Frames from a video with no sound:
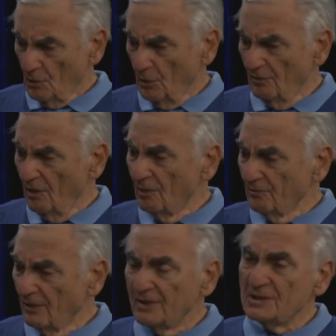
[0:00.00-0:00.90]
Were all
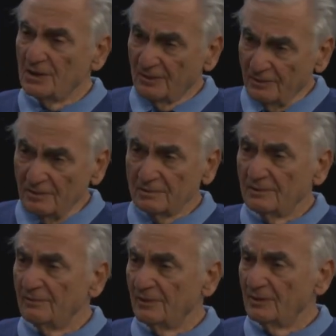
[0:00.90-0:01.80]
very cheerful
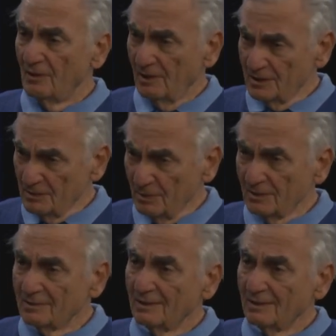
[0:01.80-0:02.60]
and very knowledgeable,